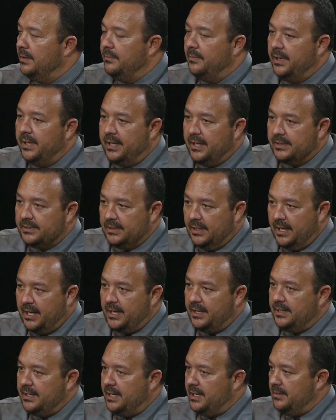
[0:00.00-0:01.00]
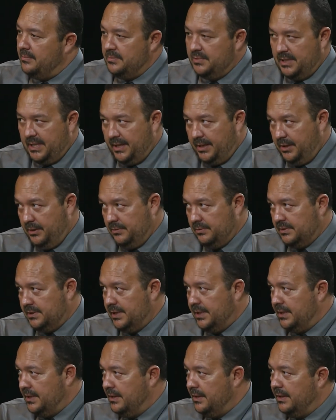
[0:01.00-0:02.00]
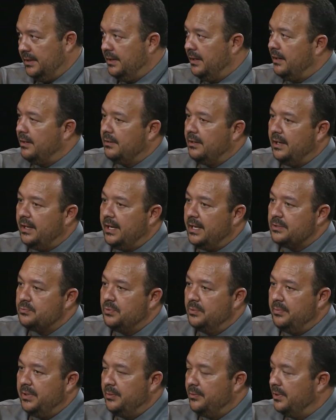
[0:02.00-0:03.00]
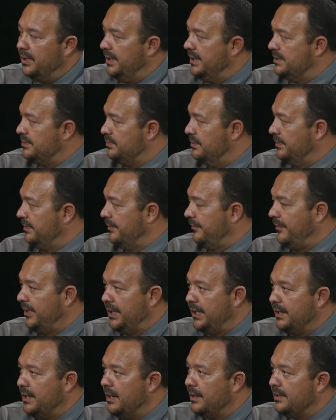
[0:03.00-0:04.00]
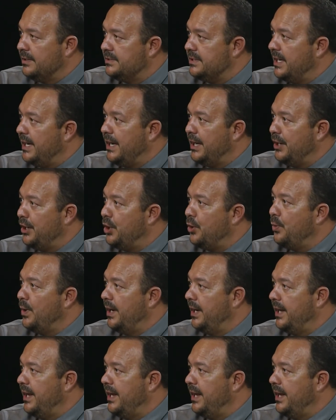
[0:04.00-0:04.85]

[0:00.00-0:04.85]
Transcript: because a lot of times, like you stated, our clients would be released with a $50 check and no way to